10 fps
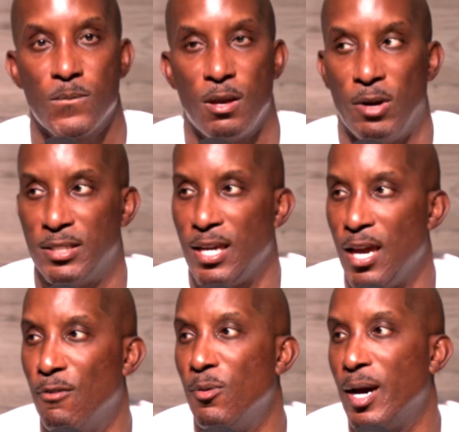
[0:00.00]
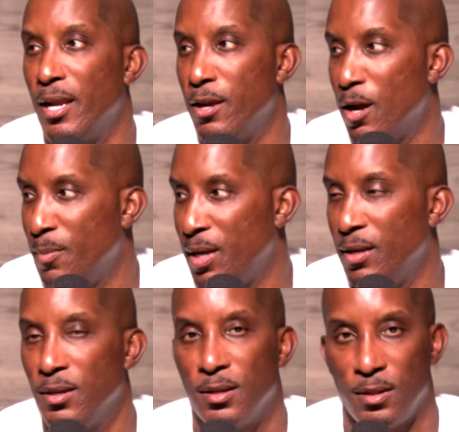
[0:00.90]
When I say everybody here, I
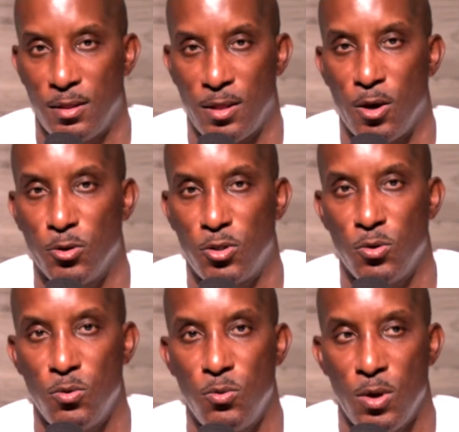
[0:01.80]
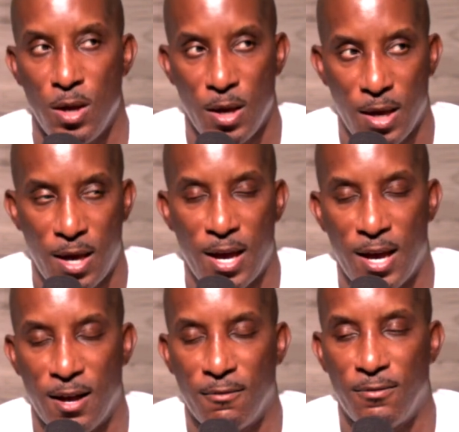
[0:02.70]
mean those who
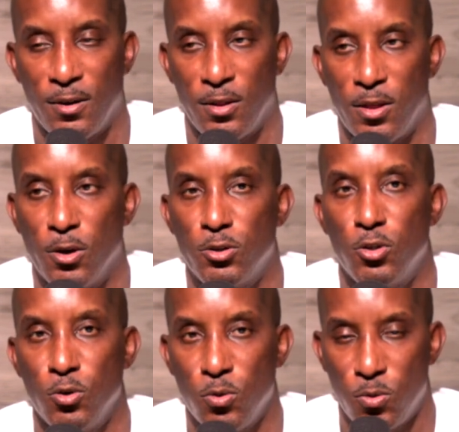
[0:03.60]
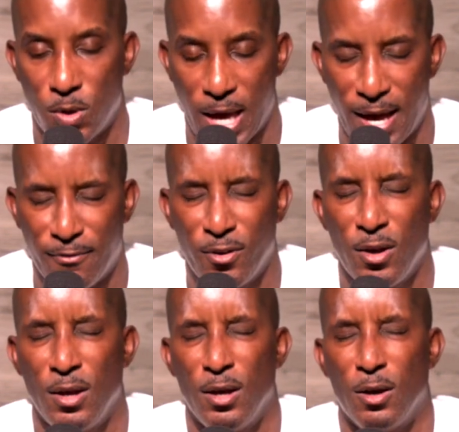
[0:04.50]
have those who have
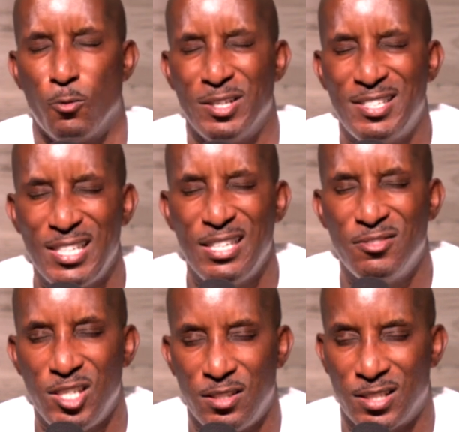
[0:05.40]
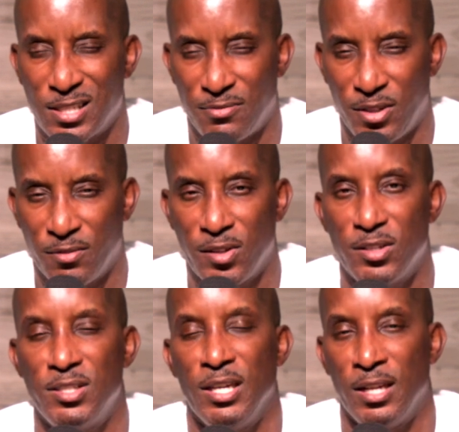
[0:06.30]
received Jesus as the forgiver of their
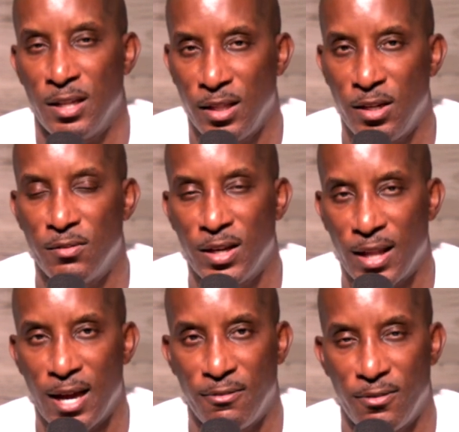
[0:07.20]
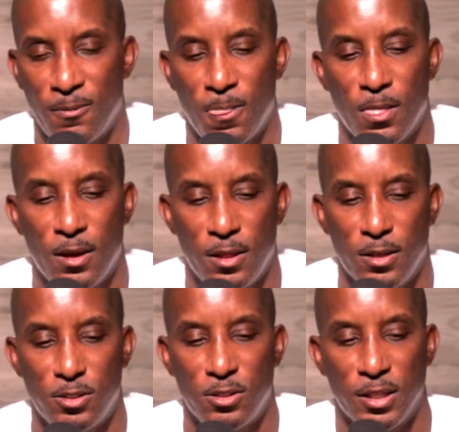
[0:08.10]
sin and the leader of their life.
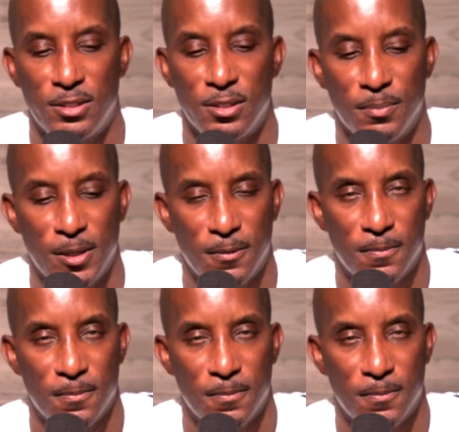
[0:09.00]
This is listen to me.